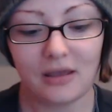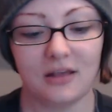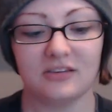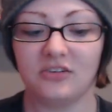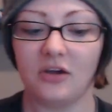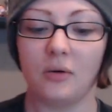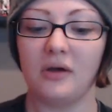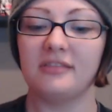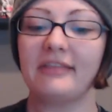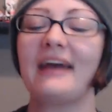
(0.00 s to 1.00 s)
So,
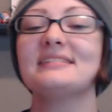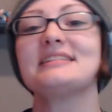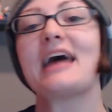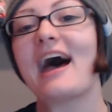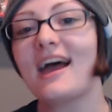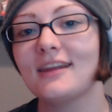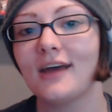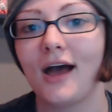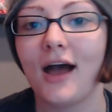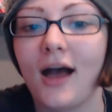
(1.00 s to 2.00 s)
that is that.
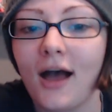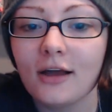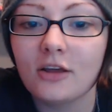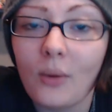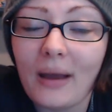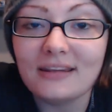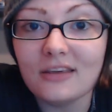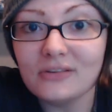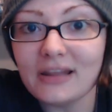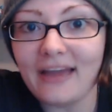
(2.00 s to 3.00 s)
Go ahead,
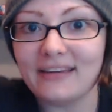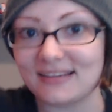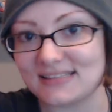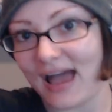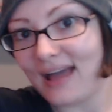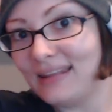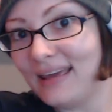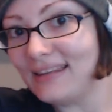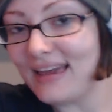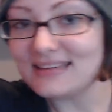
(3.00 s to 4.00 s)
leave a like, because I like
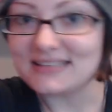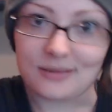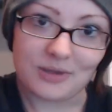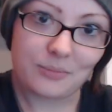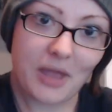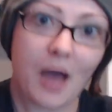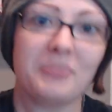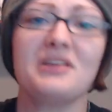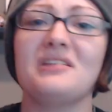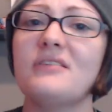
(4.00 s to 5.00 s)
likes. They make me
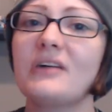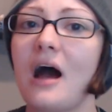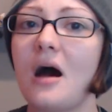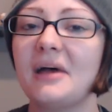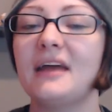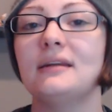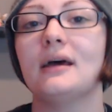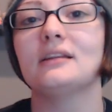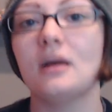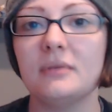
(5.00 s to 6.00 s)
happy. Leave a comment.
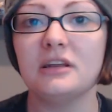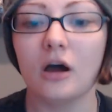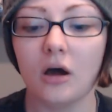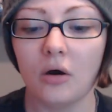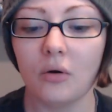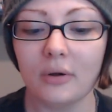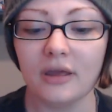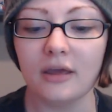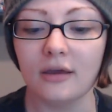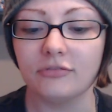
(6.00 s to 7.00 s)
Let me know
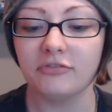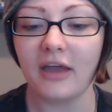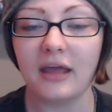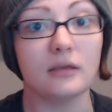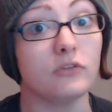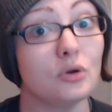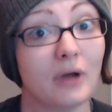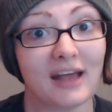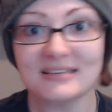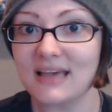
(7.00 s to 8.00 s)
if any of you
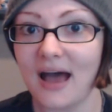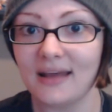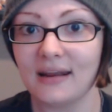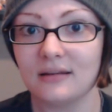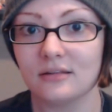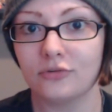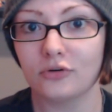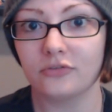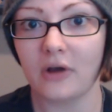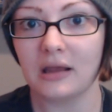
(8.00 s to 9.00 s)
guys got any of the
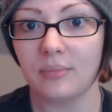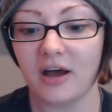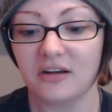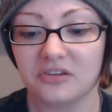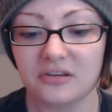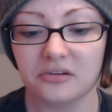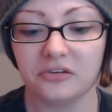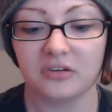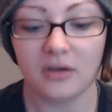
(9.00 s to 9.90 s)
Force Friday boxes.